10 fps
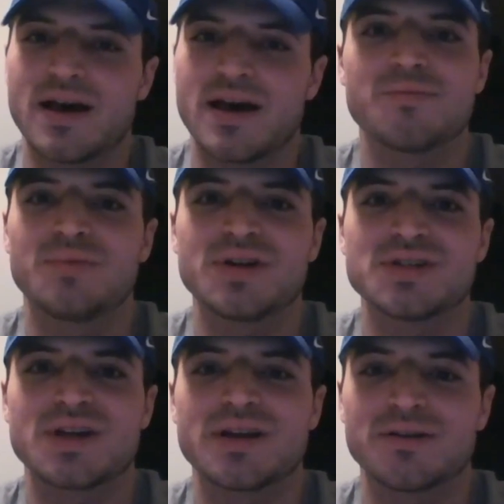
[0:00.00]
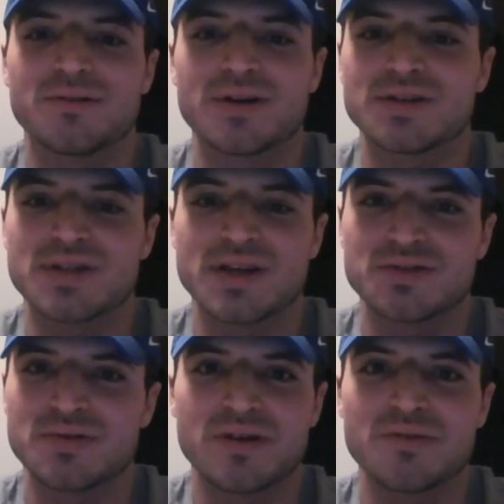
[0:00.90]
I appreciate it, Chris.
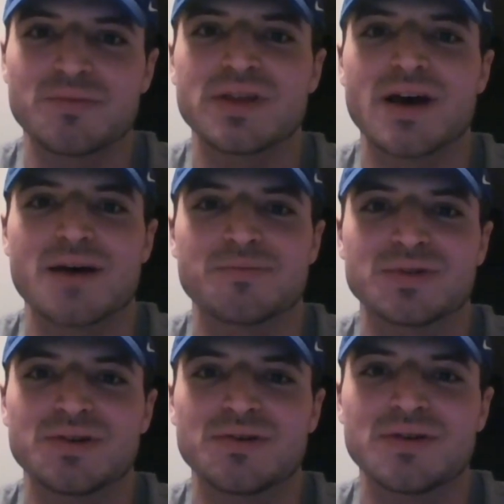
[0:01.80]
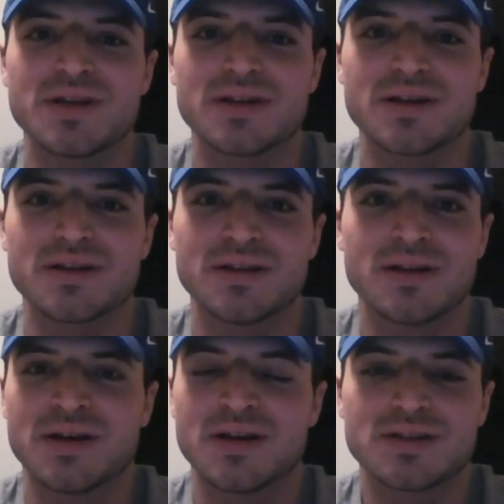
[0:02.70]
Thanks for giving me the opportunity
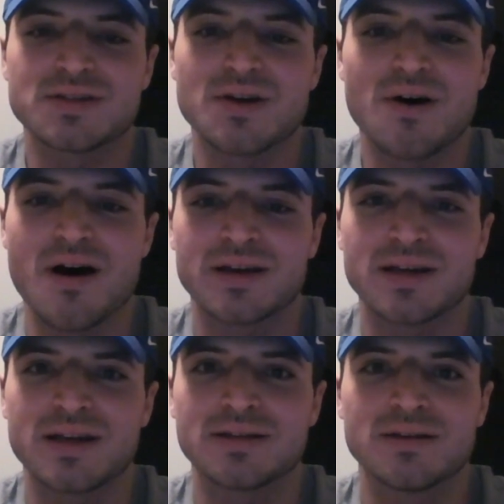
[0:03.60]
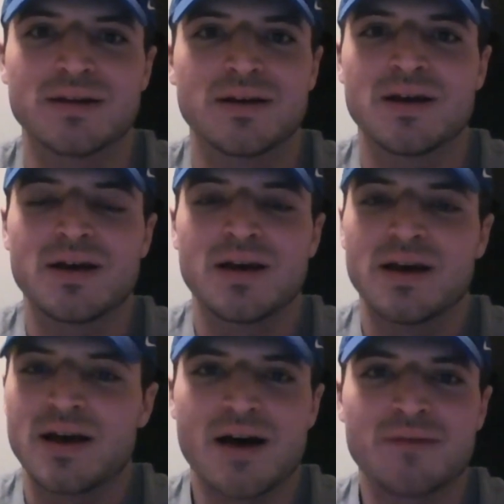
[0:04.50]
to talk, and
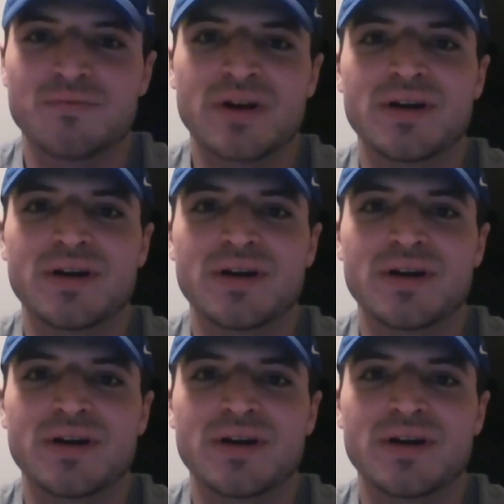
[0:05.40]
I